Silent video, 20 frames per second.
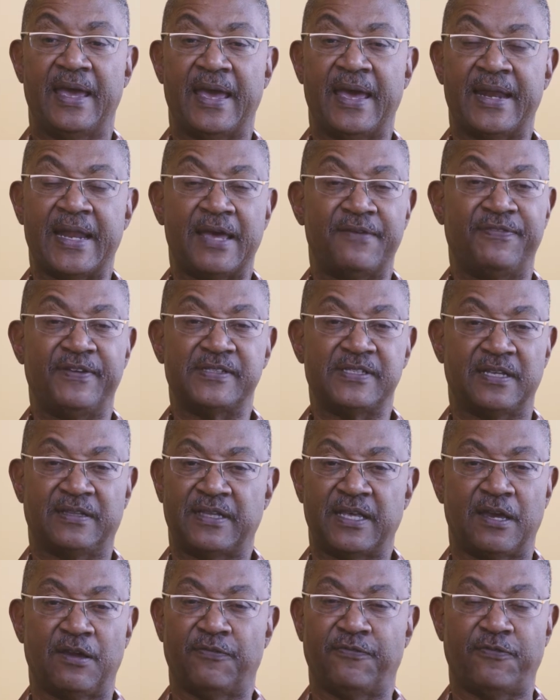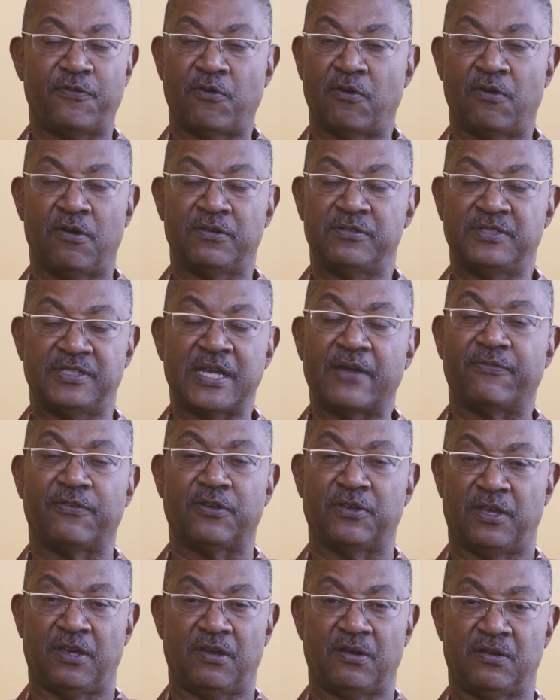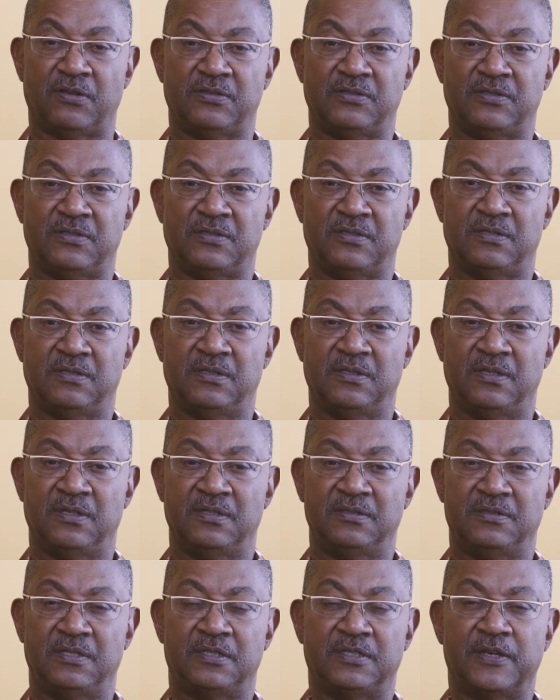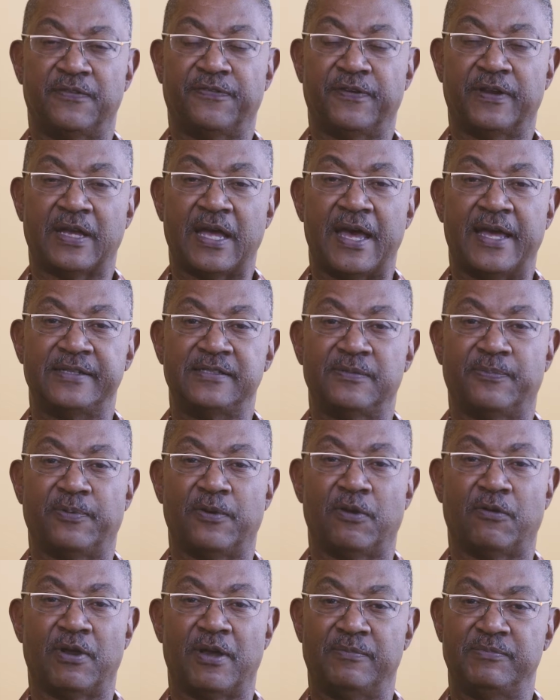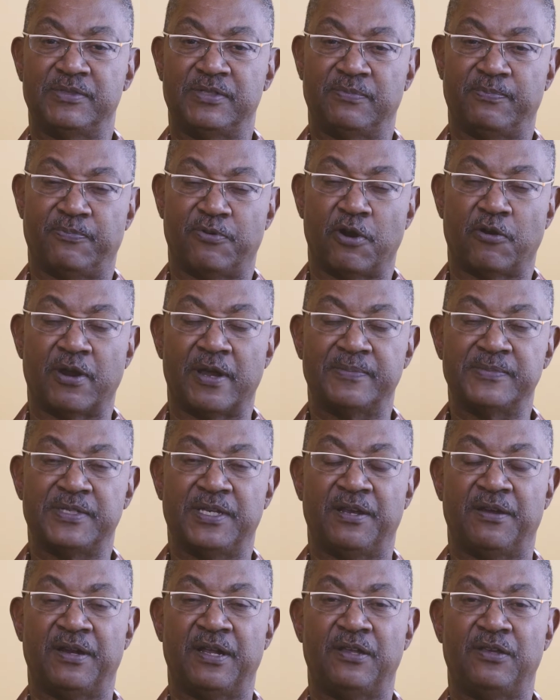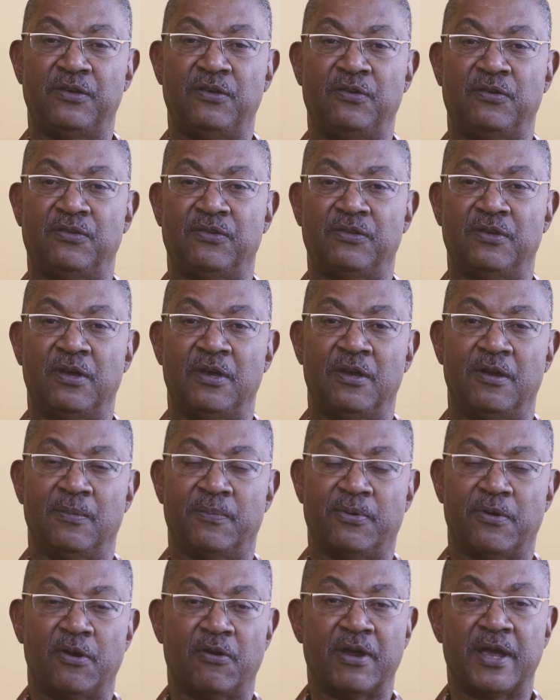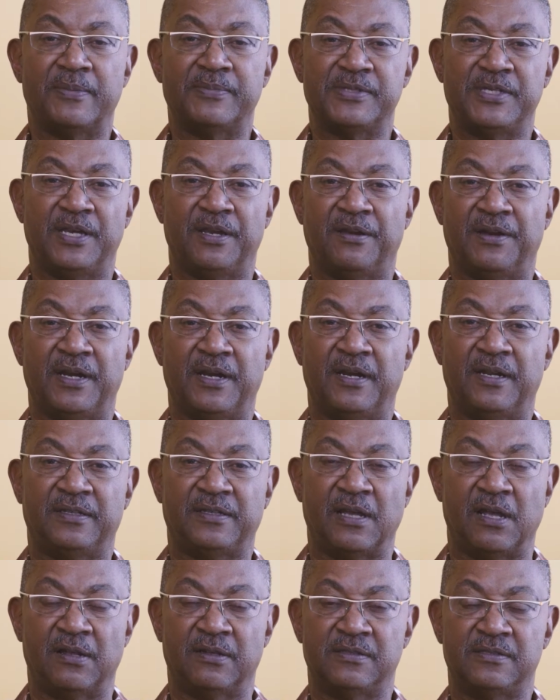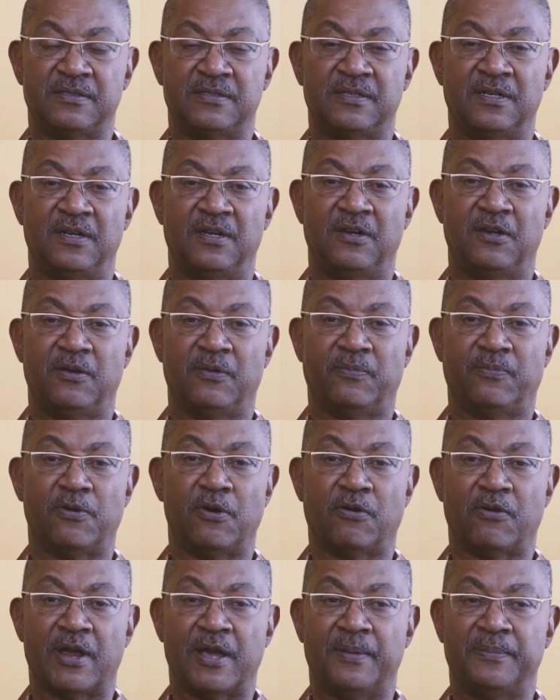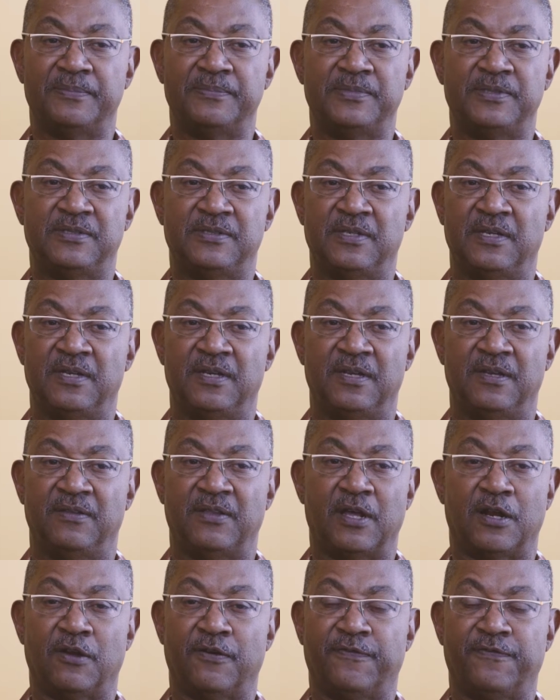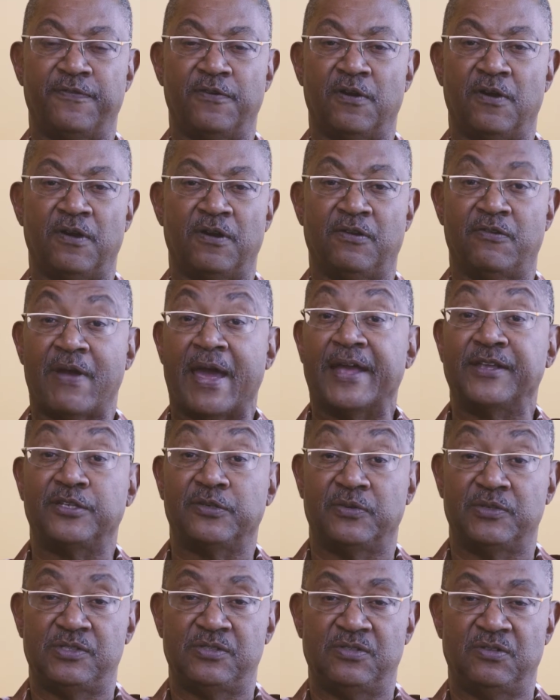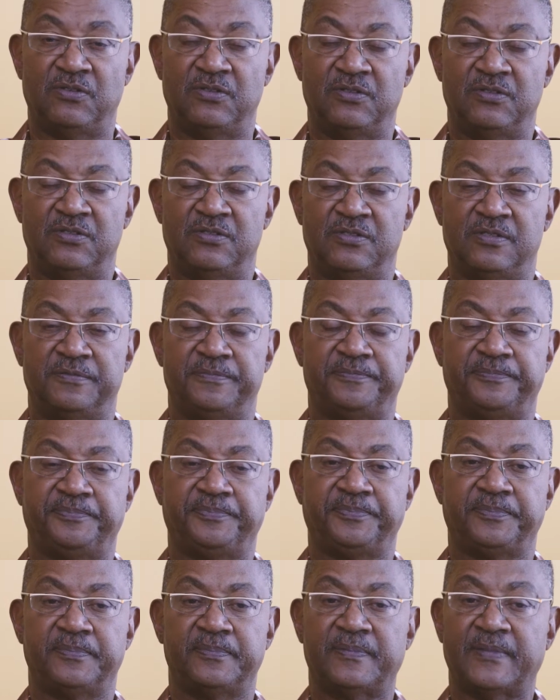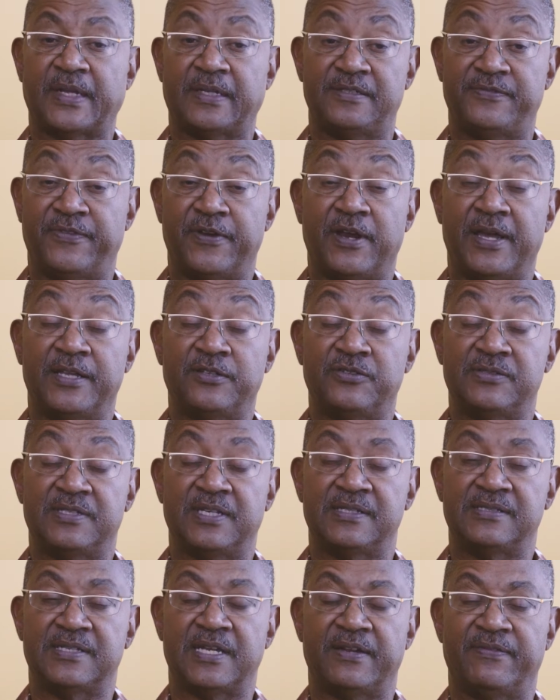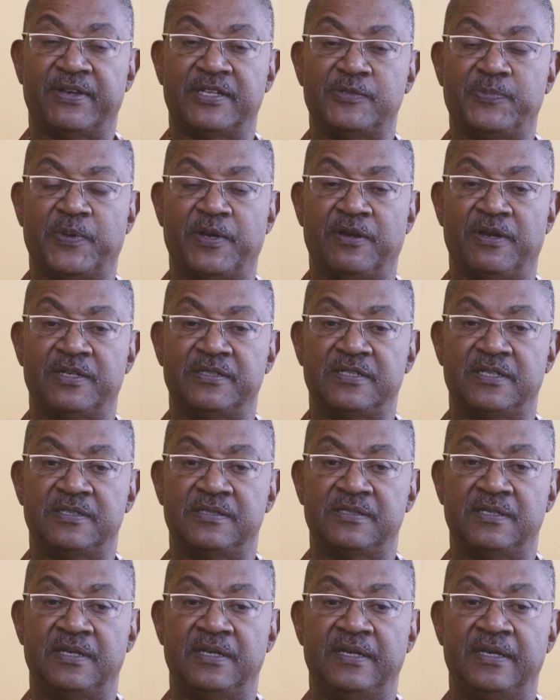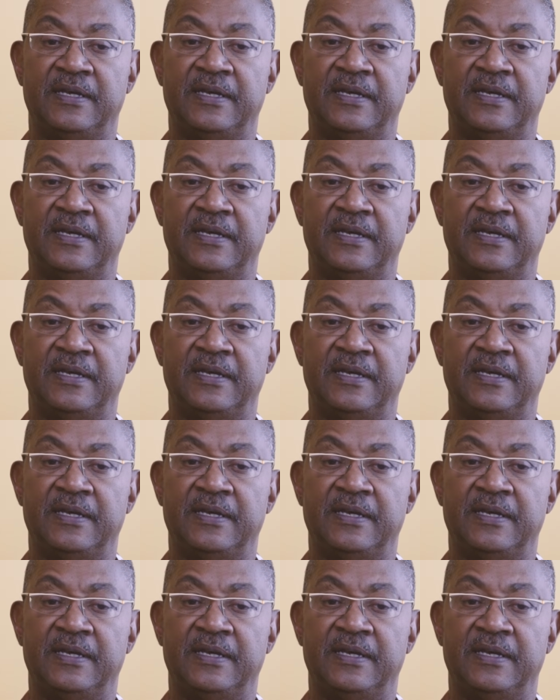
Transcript: And I visit there for several years to different kinds of programs geared at youth, programs geared at adults, programs that are for graduate students. It's a very interesting set of experiences.